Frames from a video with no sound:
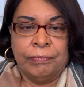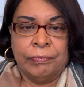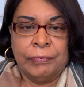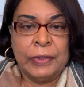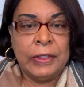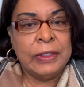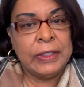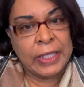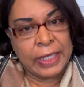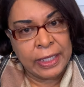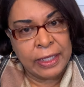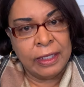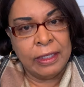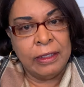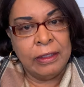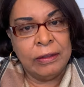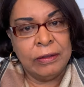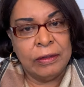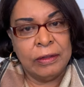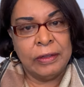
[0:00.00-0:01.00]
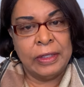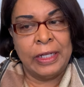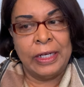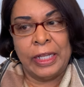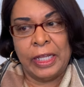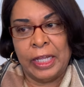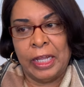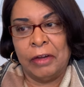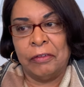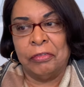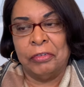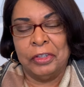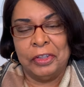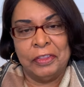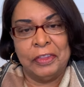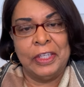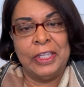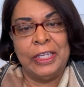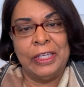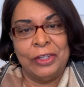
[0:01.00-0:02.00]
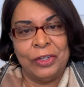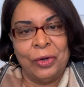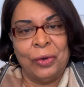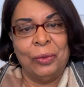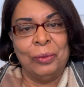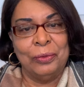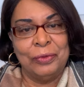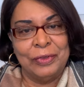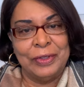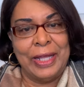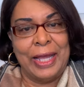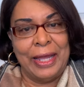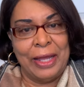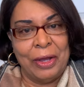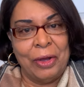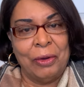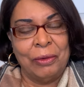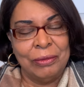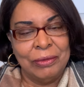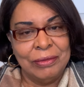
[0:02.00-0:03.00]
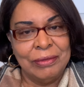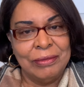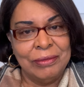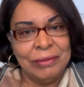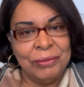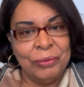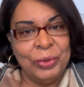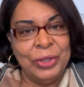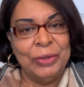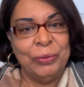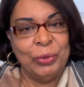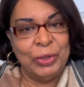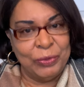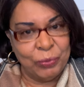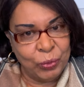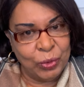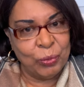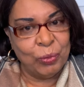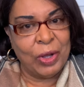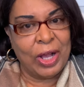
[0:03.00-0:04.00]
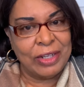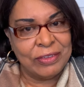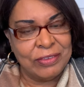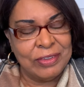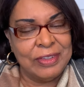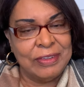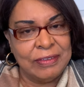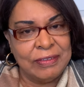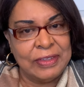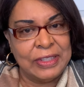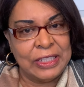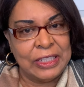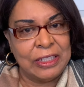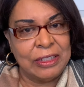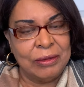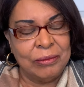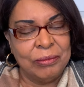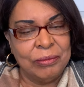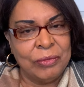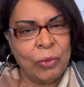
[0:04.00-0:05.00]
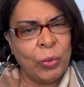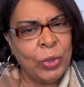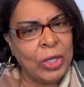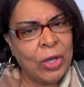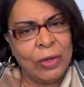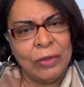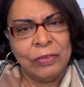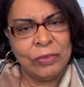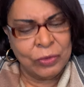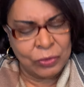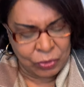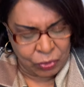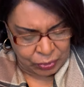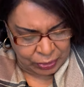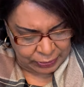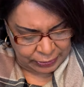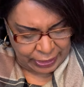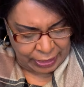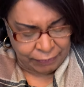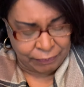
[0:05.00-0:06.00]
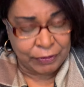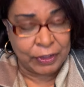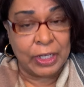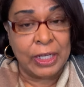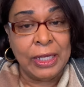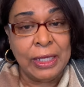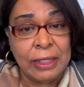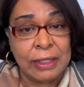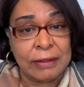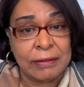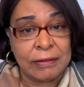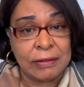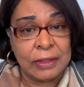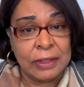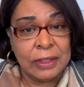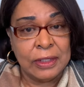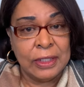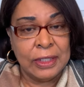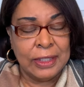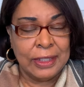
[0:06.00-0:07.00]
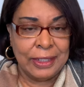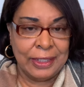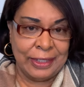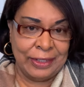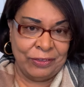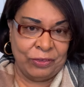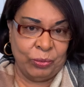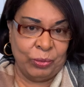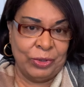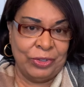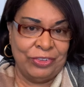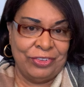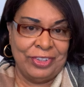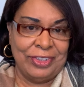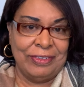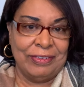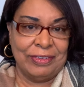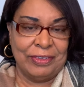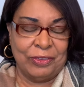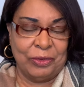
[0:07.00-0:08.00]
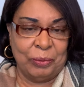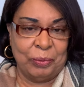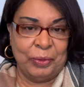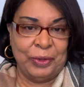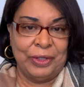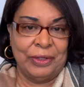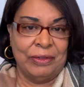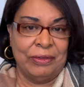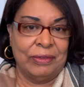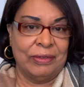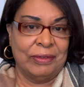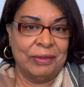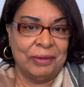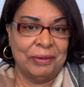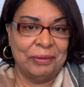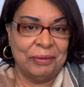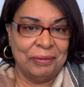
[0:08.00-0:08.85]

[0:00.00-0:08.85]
The day that everything goes down. We're watching this thing. But we also know the day for us is when Jesus appears.